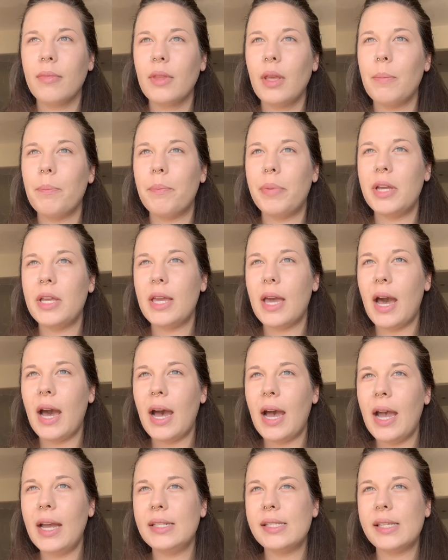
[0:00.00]
But
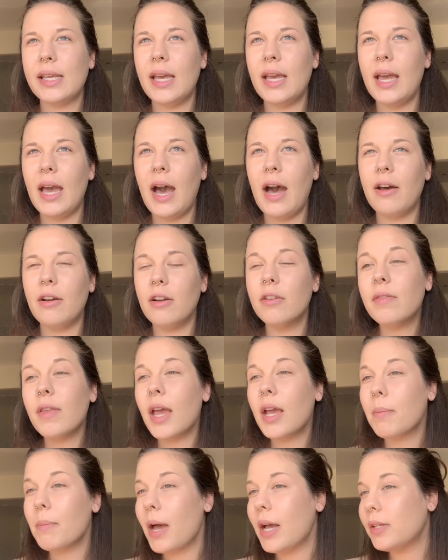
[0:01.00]
yeah, I'd say out of
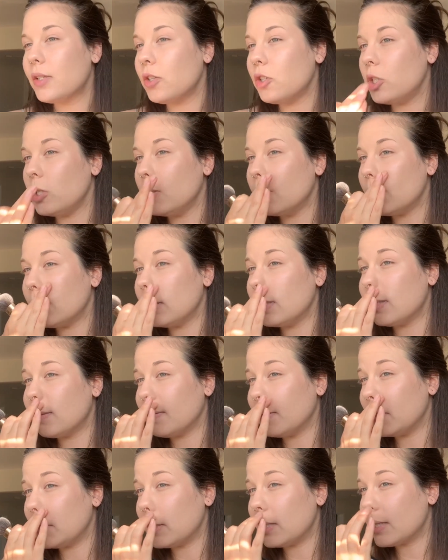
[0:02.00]
like Massachusetts
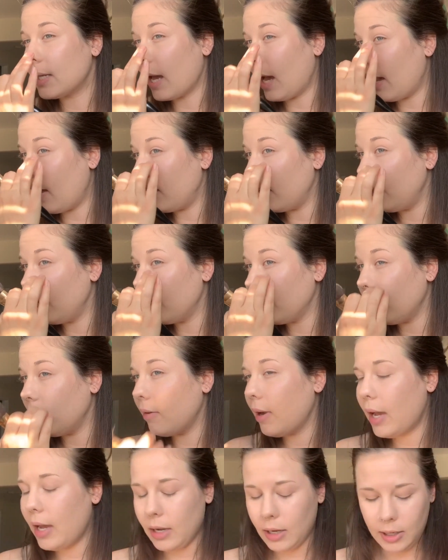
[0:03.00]
versus Cali for
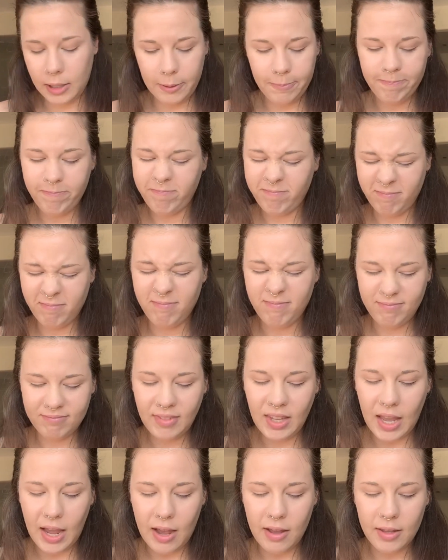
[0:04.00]
rec,
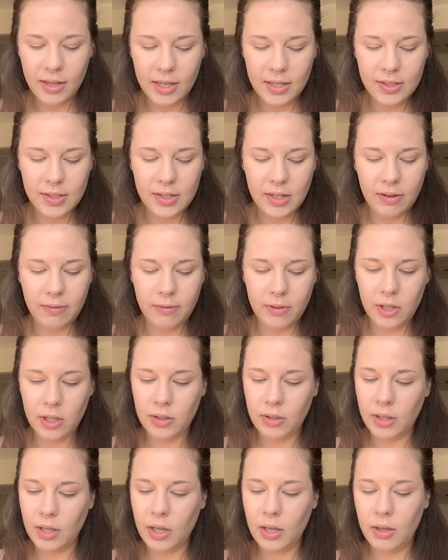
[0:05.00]
Cali is
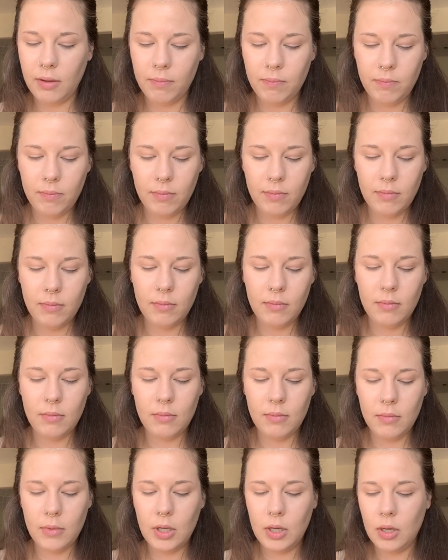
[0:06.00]
definitely
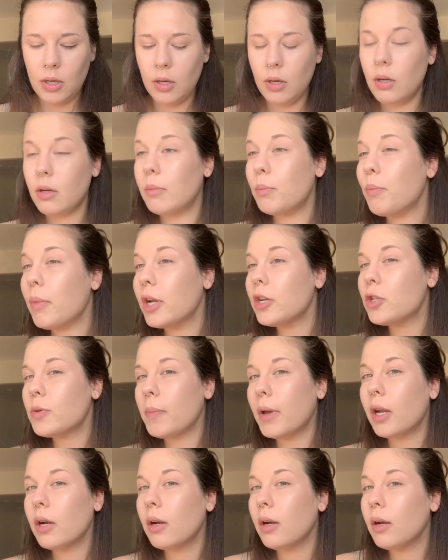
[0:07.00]
much
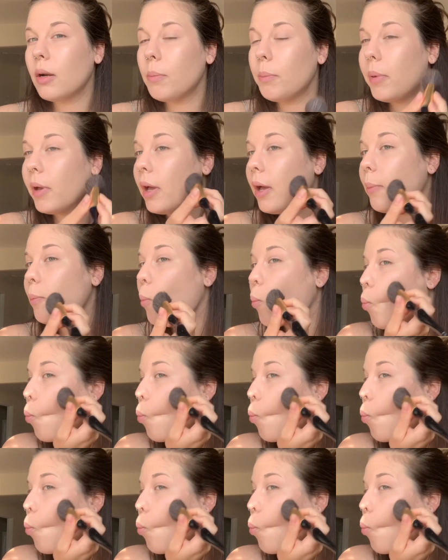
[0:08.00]
better, but